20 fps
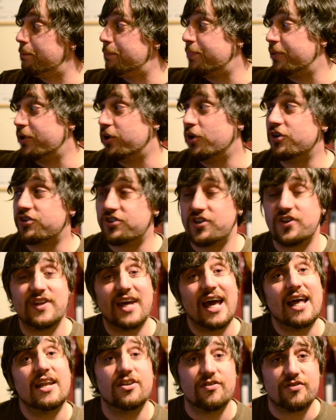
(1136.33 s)
Plus, at
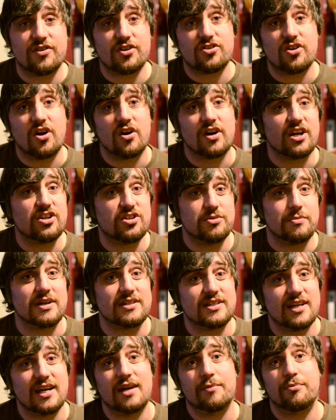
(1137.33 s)
the end of the song, as you
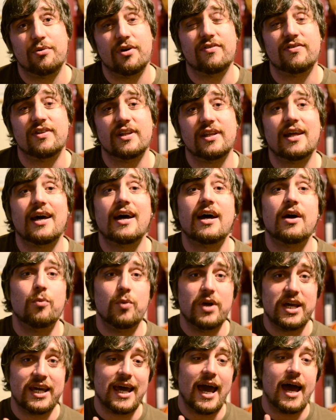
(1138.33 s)
might have heard briefly there,
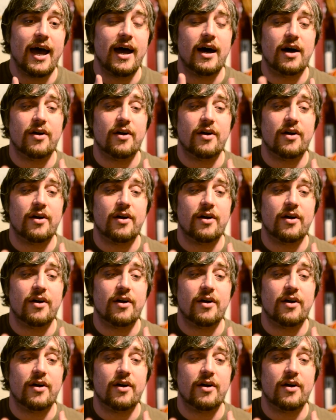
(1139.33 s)
we get a